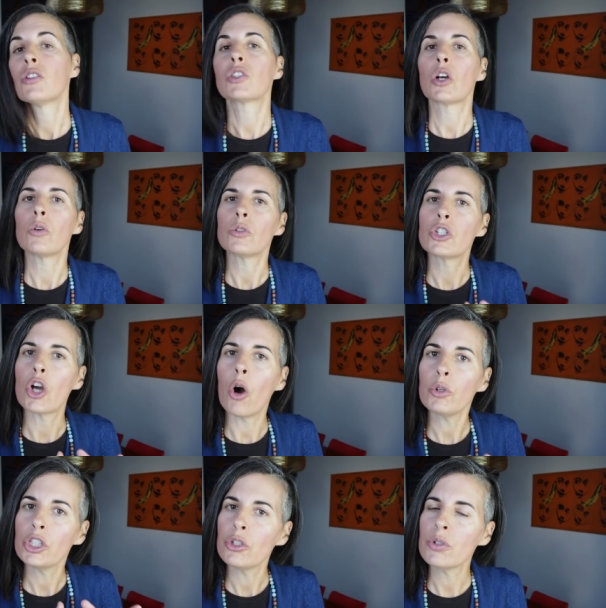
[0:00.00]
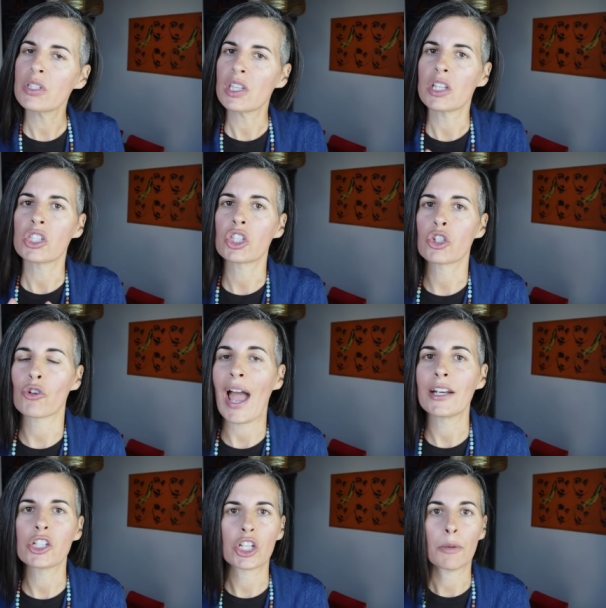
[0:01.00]
So don't use this
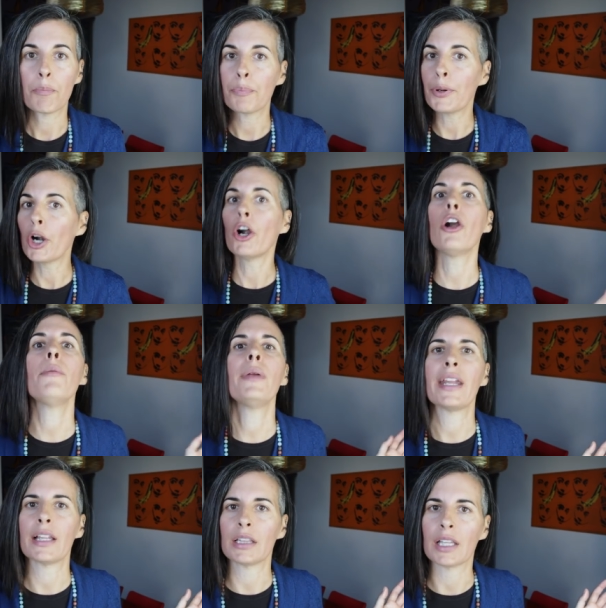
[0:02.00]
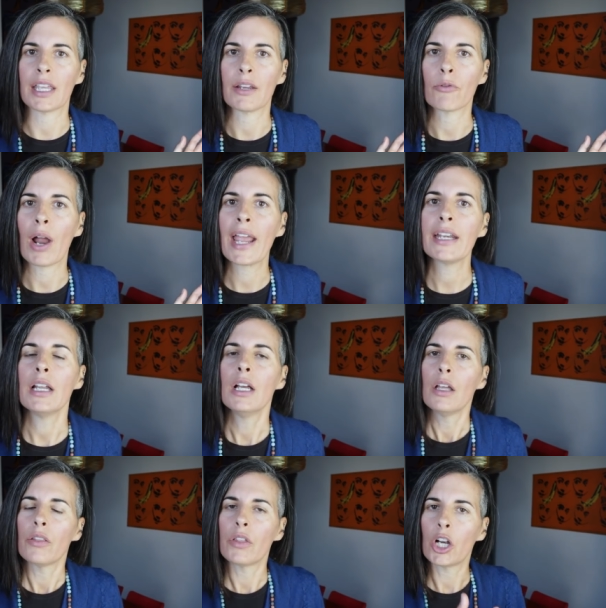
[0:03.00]
strategy permanently, right?
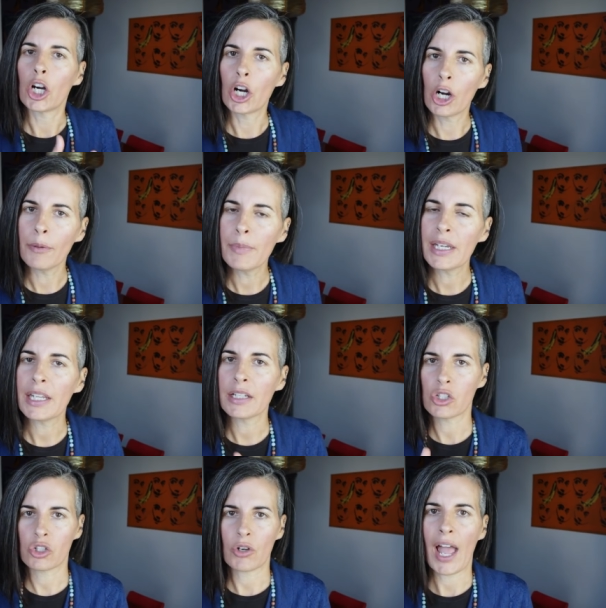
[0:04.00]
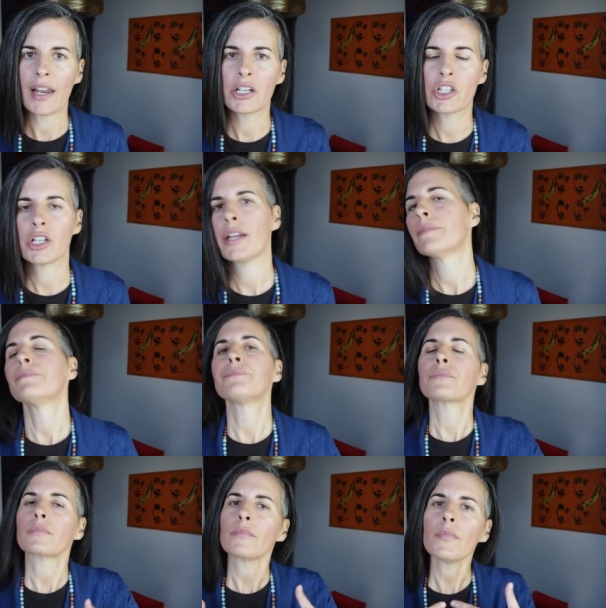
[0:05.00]
The hermiting strategy
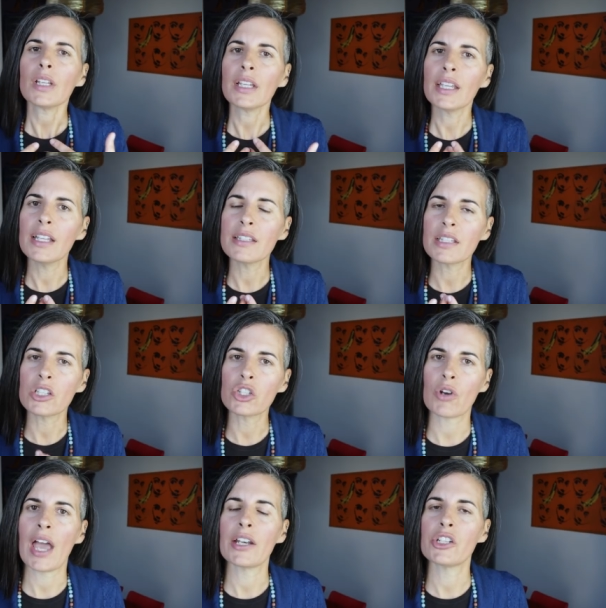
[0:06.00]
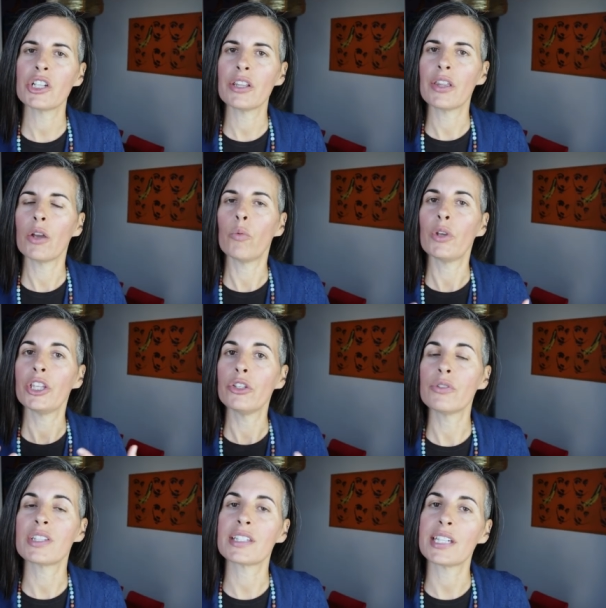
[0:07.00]
is a strategy that we
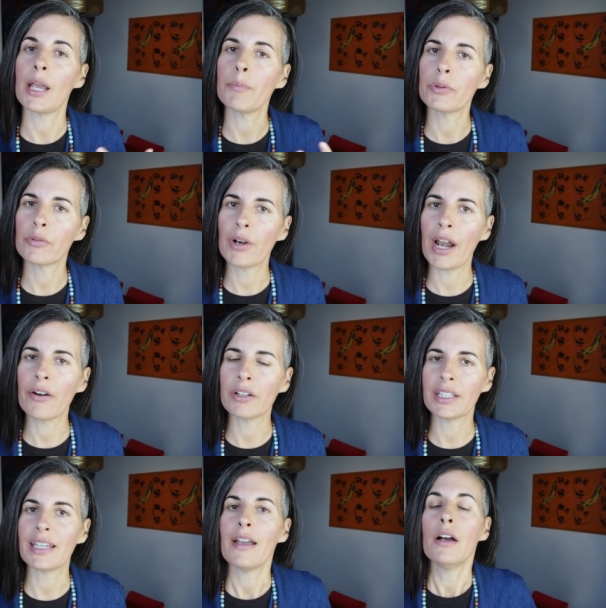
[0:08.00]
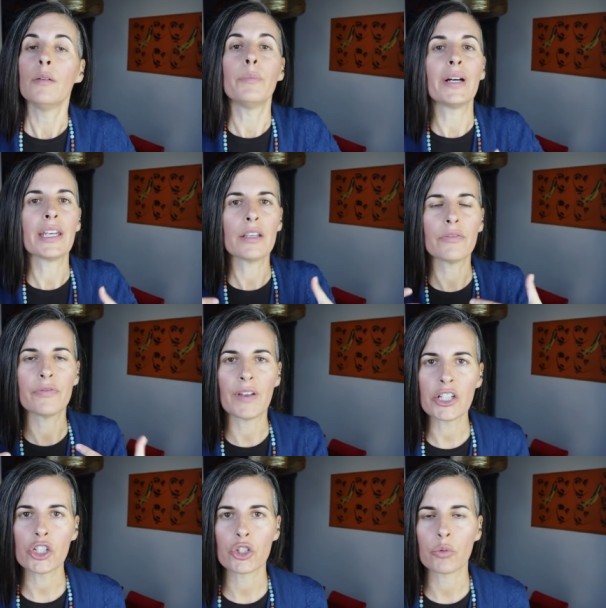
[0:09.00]
use temporarily, but
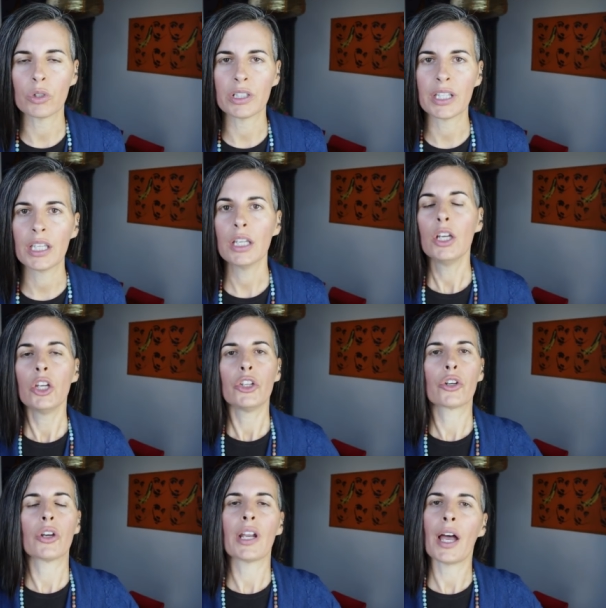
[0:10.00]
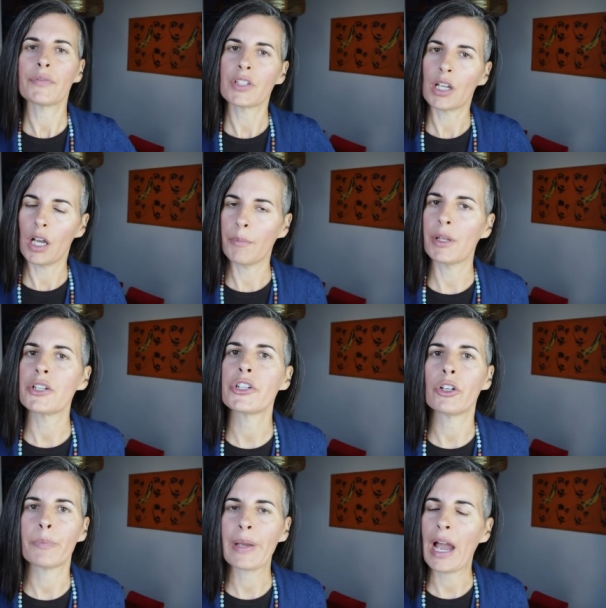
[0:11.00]
eventually you're going to have to come
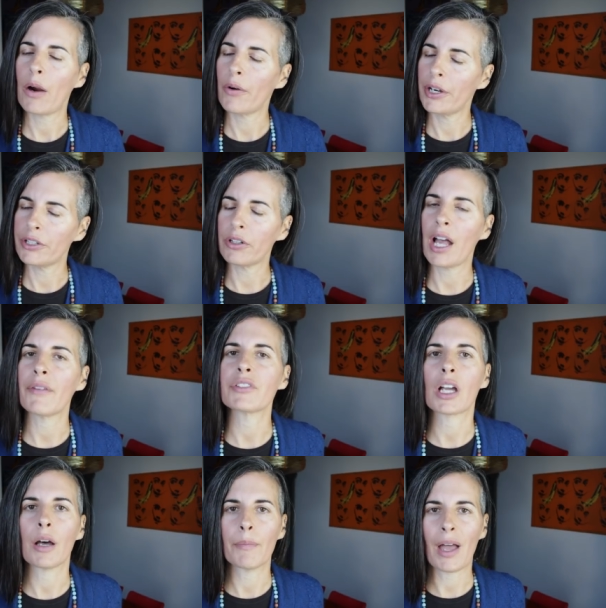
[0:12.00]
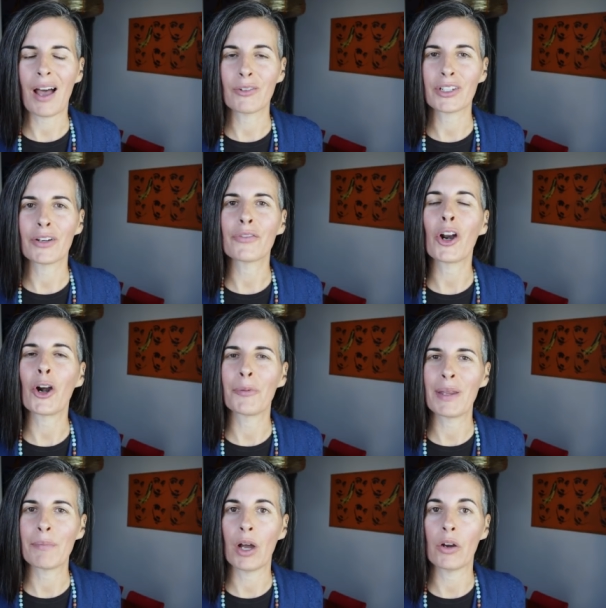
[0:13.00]
into your power and you'll have to come out of
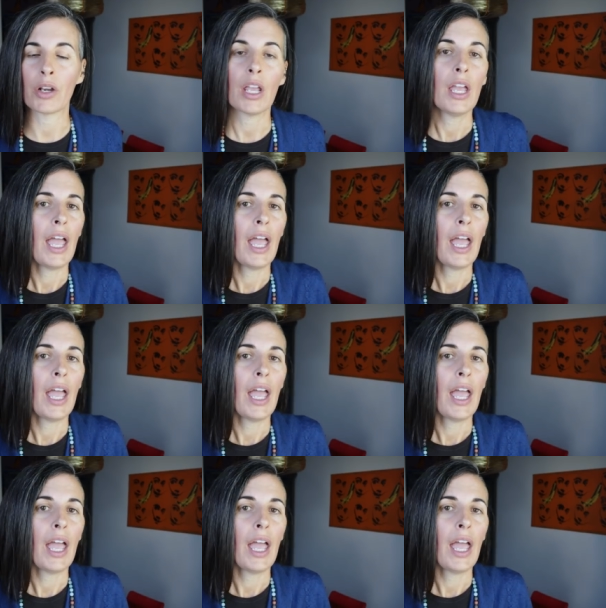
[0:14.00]
hermit mode.